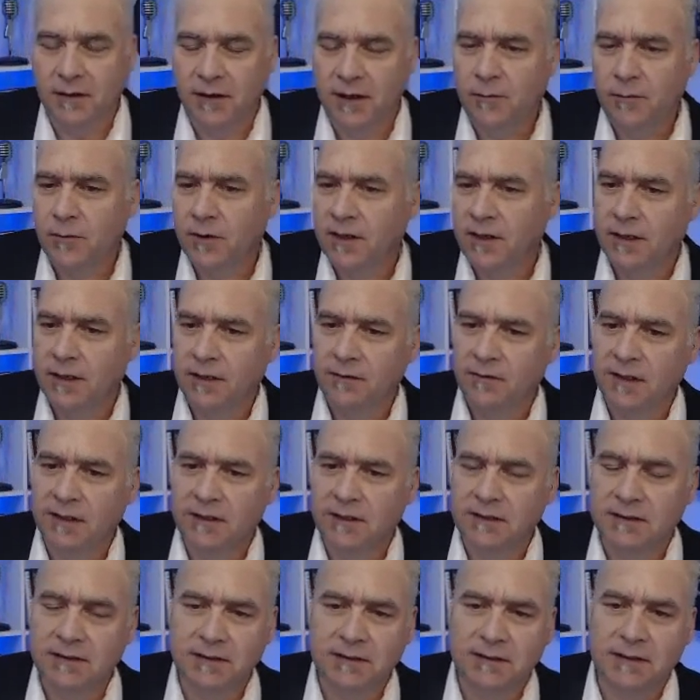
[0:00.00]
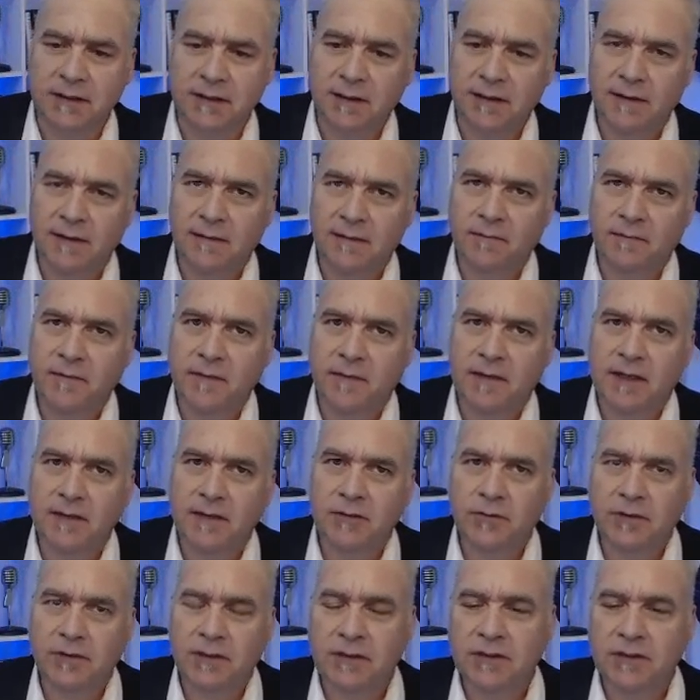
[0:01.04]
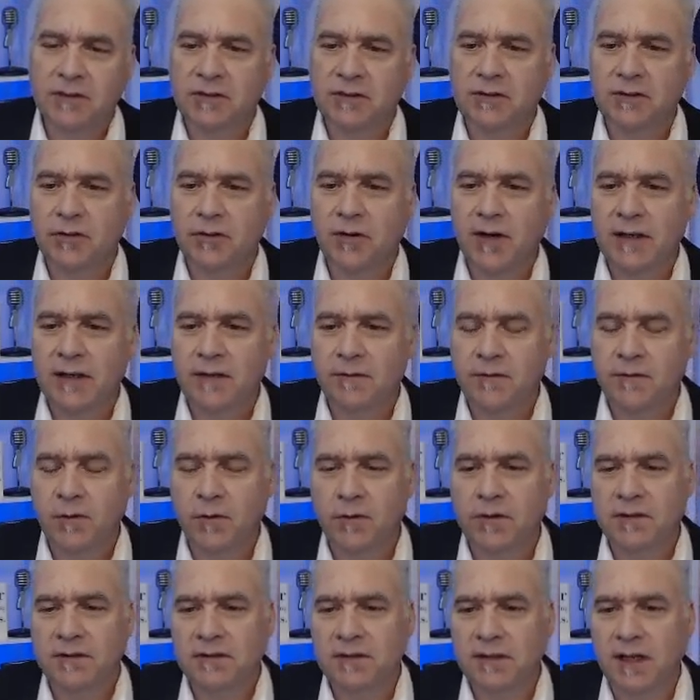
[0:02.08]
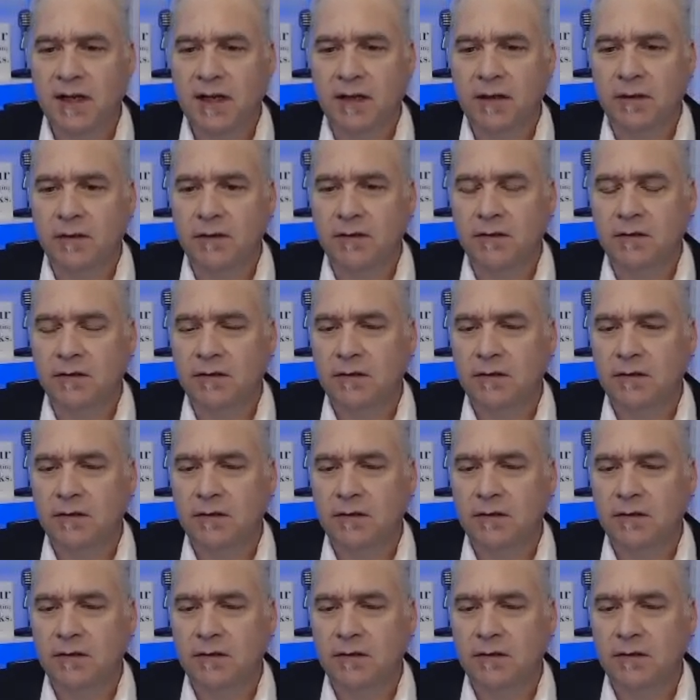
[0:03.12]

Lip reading: networking events is really just try to focus on